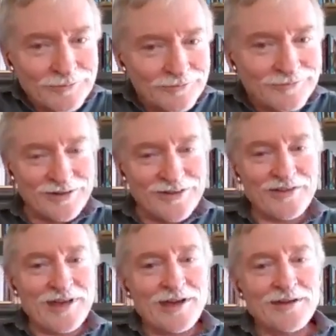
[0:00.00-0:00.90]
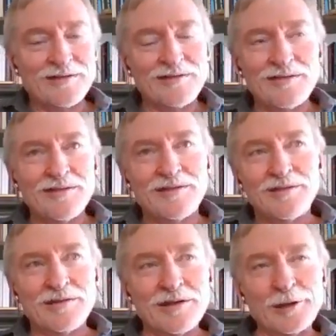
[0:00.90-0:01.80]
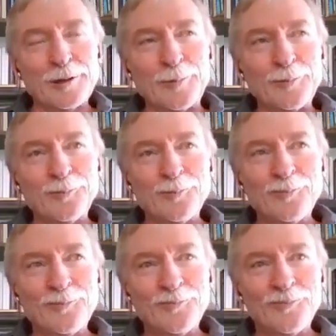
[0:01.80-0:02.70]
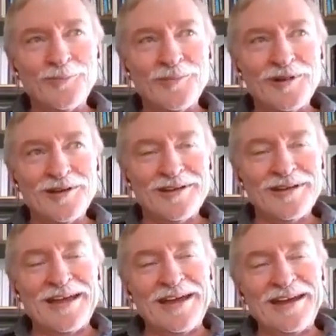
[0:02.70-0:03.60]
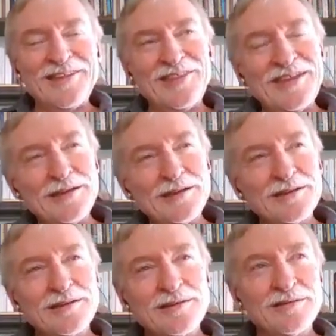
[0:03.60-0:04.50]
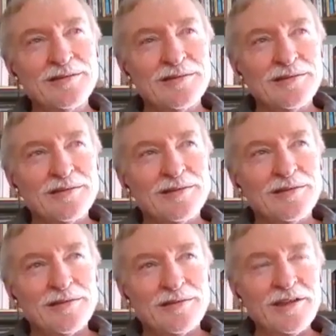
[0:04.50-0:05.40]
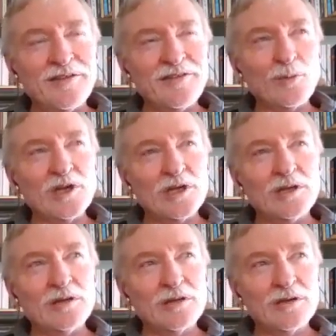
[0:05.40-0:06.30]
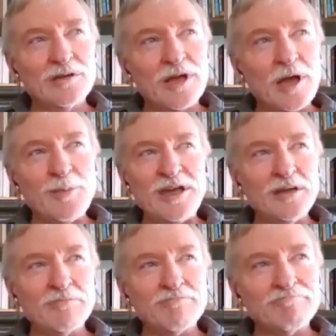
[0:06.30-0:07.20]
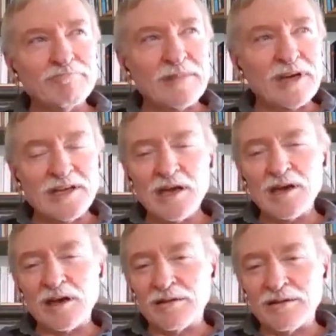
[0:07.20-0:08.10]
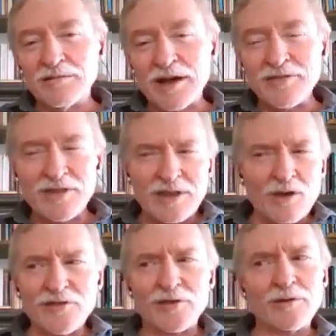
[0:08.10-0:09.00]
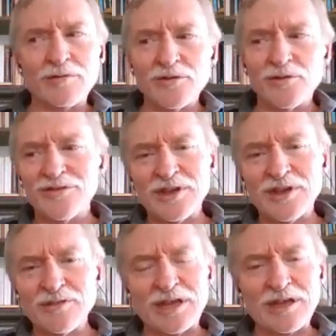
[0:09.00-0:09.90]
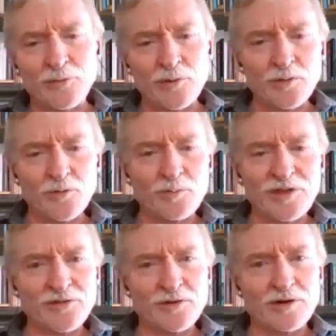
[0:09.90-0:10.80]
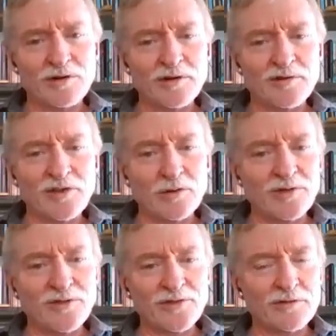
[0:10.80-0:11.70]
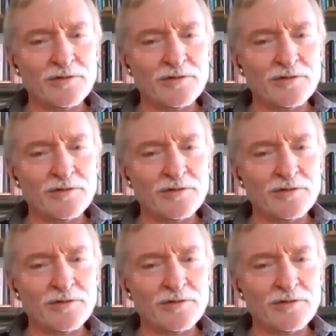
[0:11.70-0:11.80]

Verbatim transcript: where is that? Um, and I think this one, I mean, yeah, I think also this is another case where it would be stronger if there was,